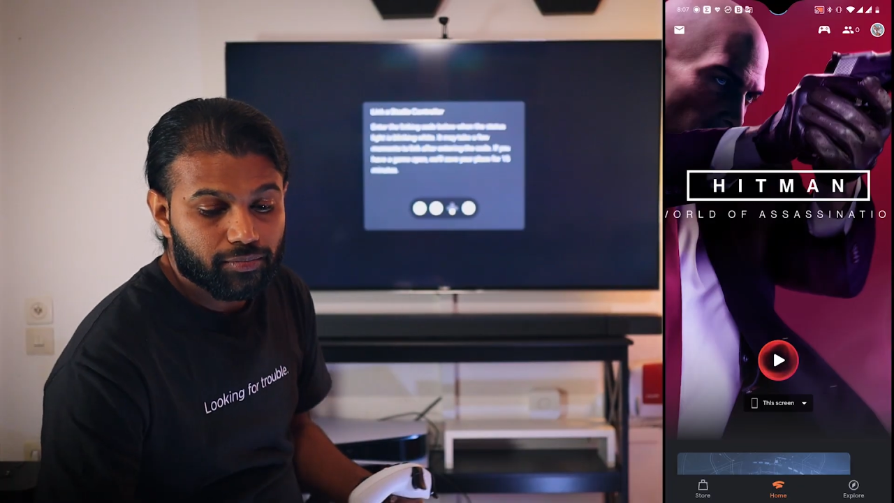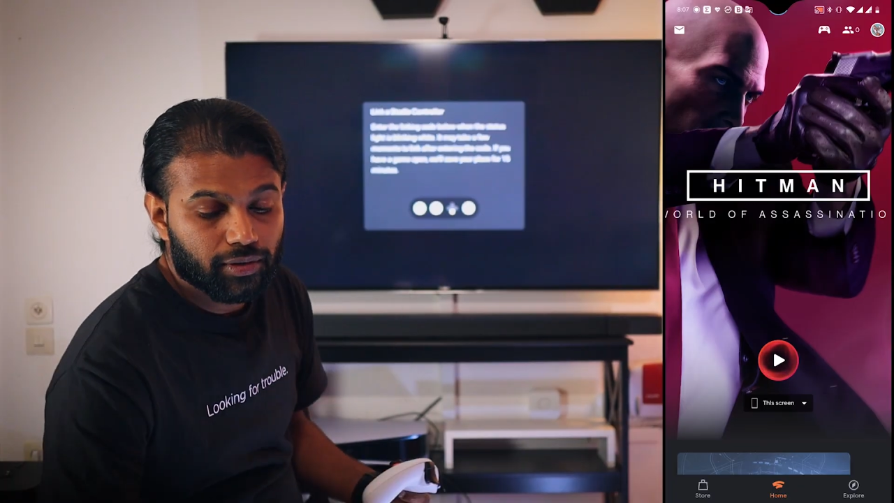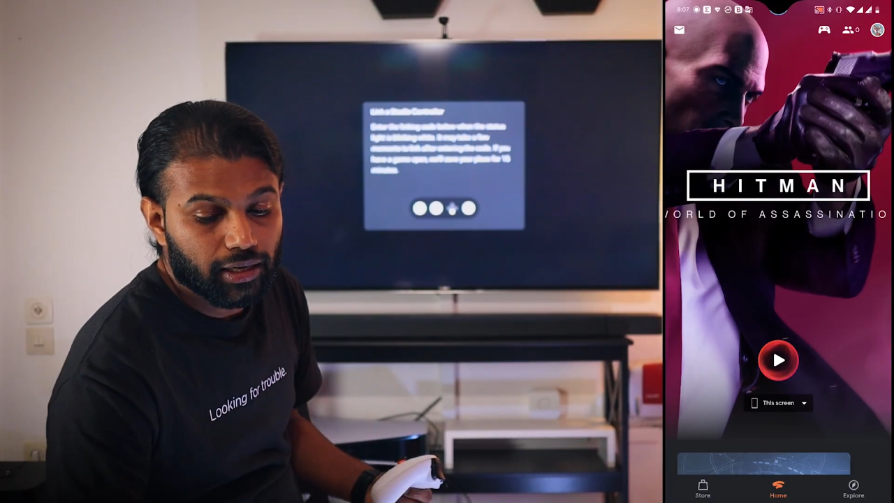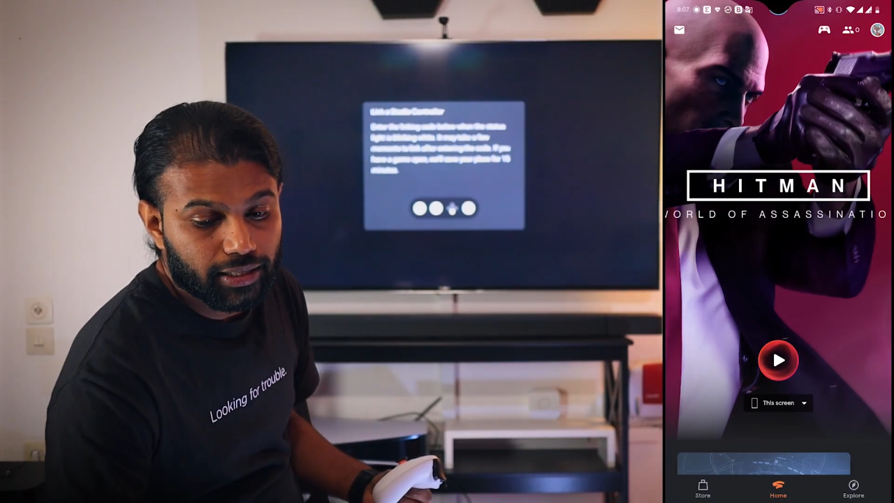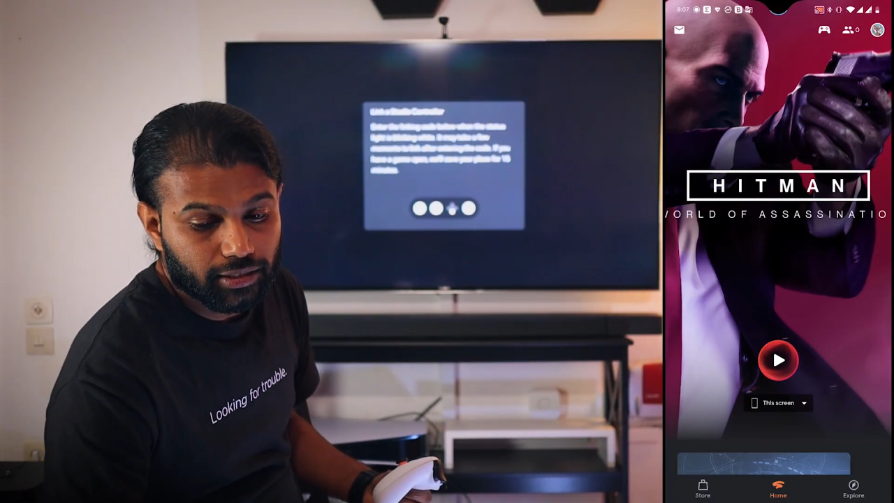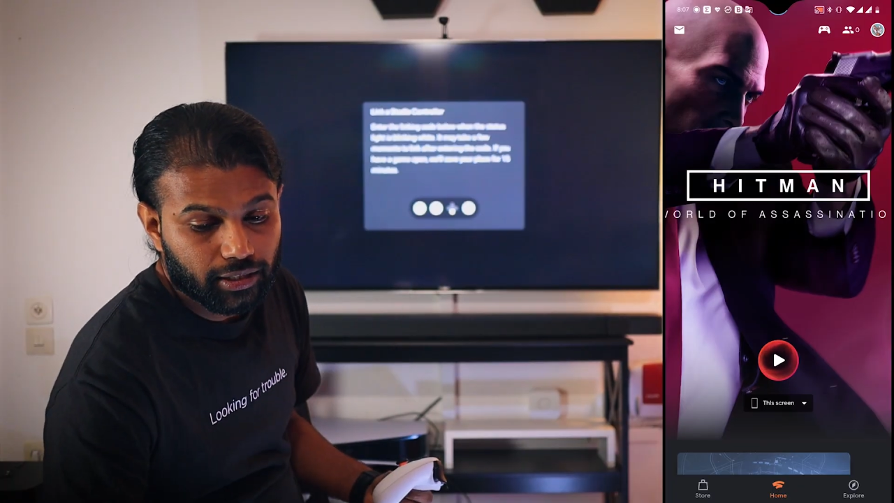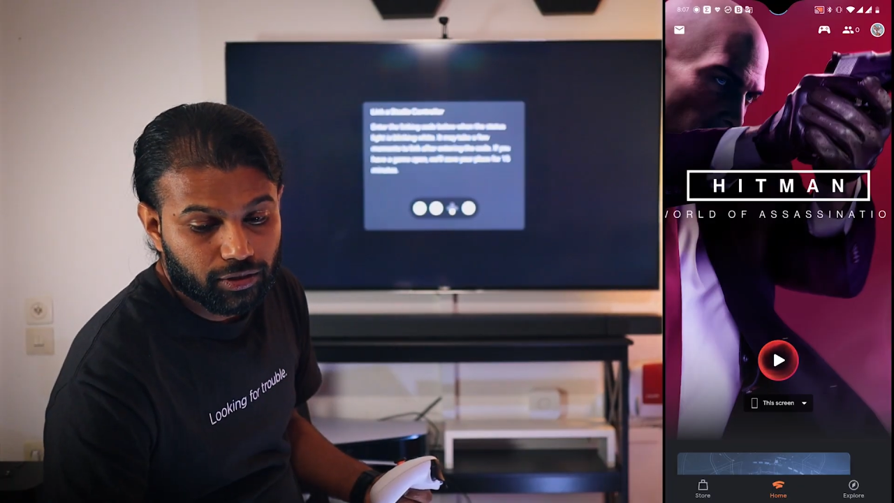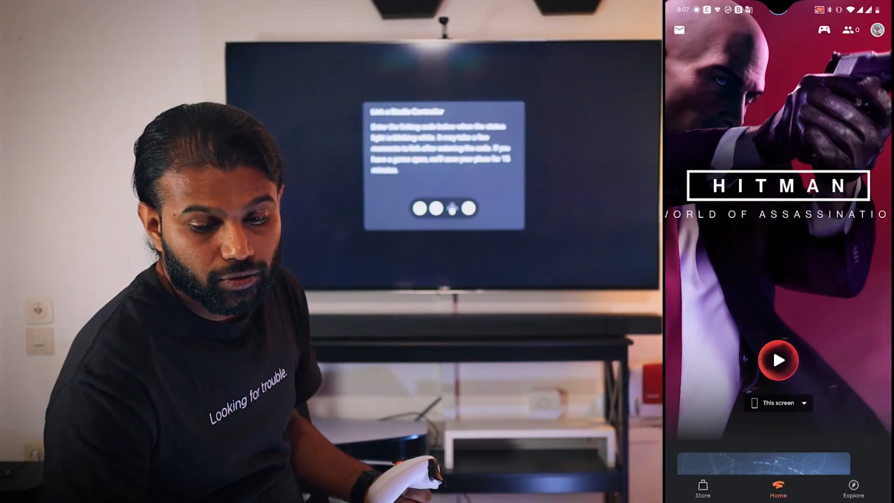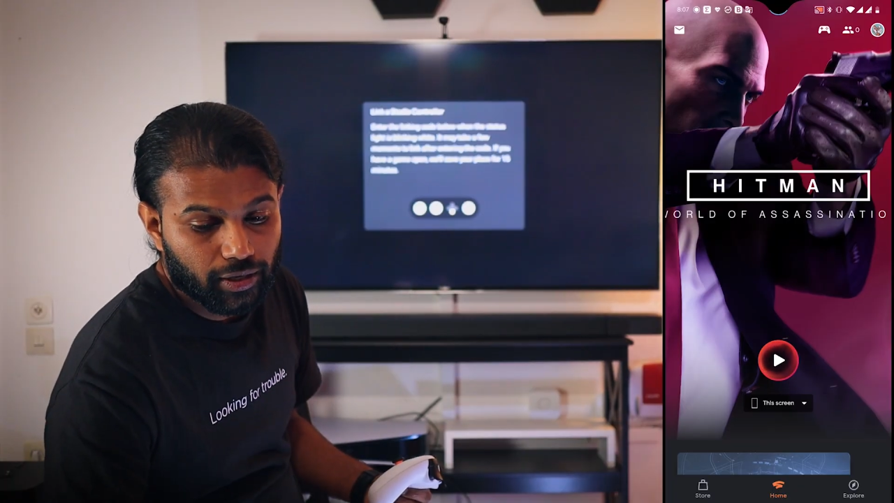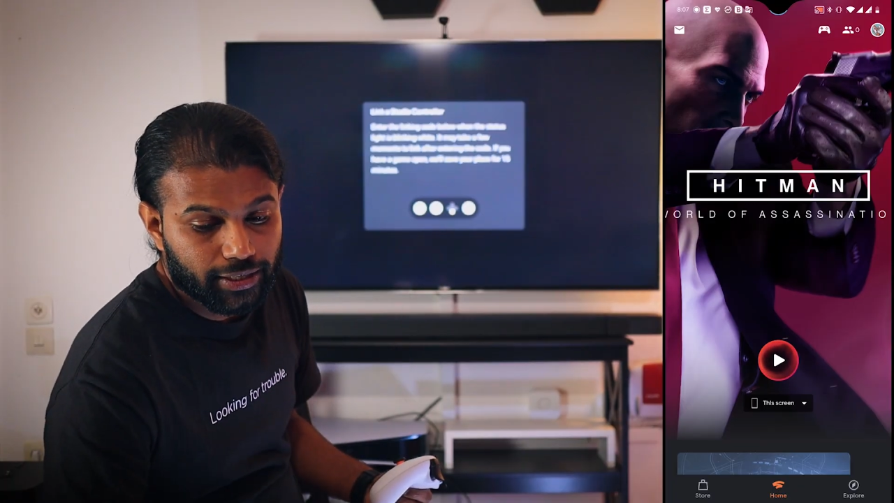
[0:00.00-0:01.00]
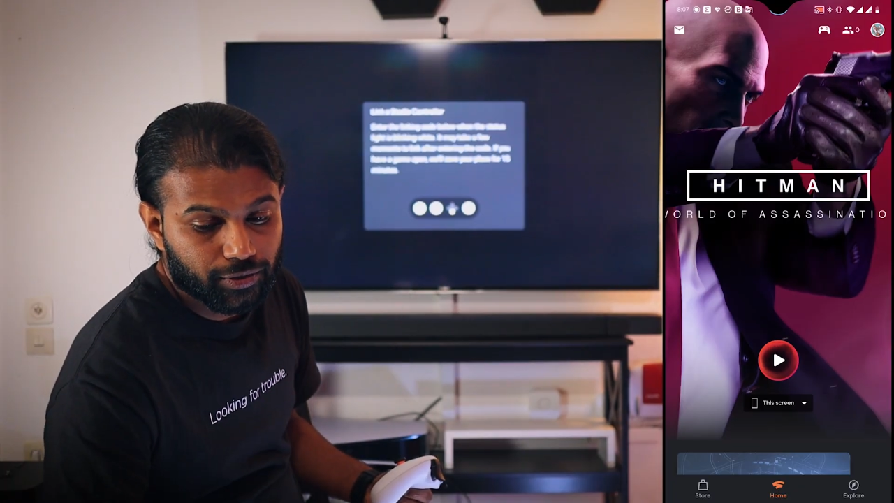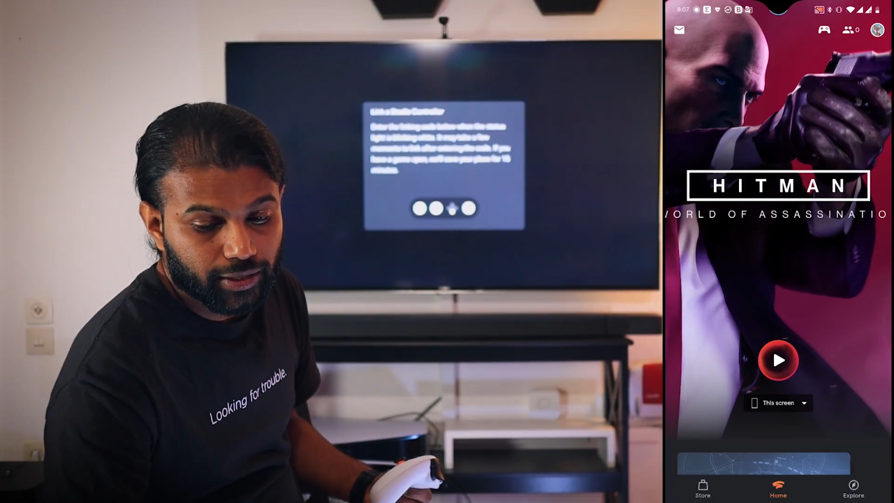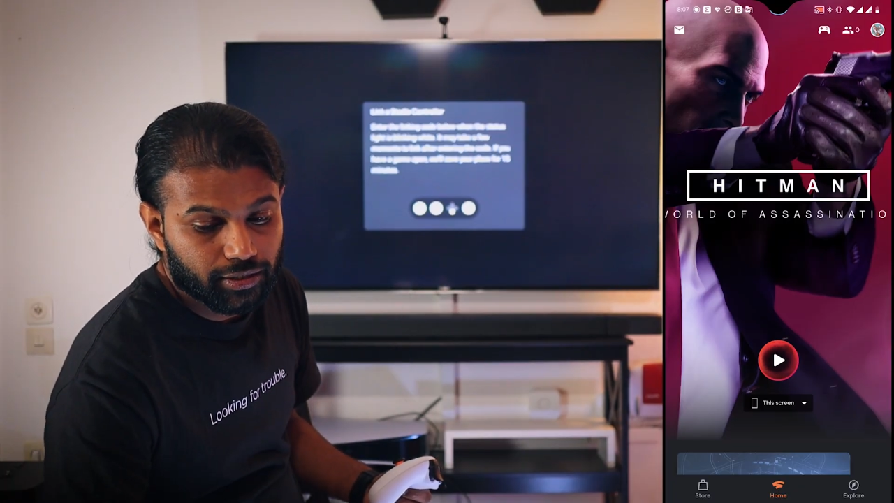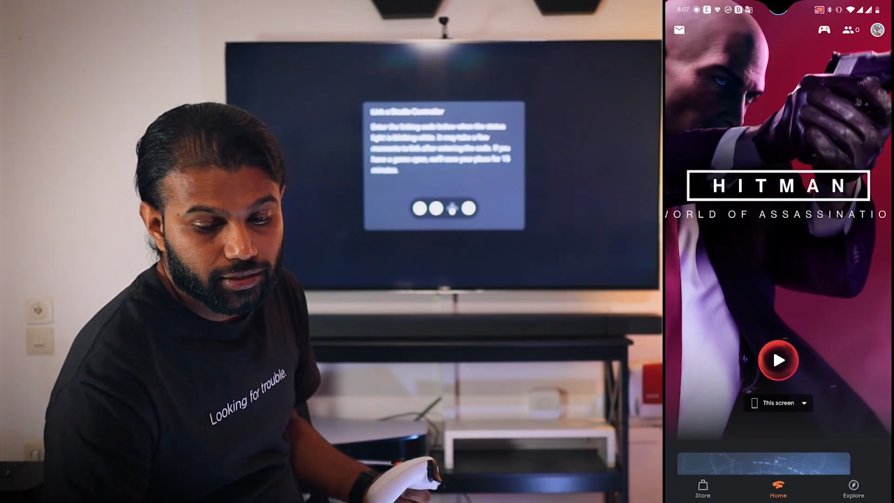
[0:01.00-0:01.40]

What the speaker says: link the controller, as you can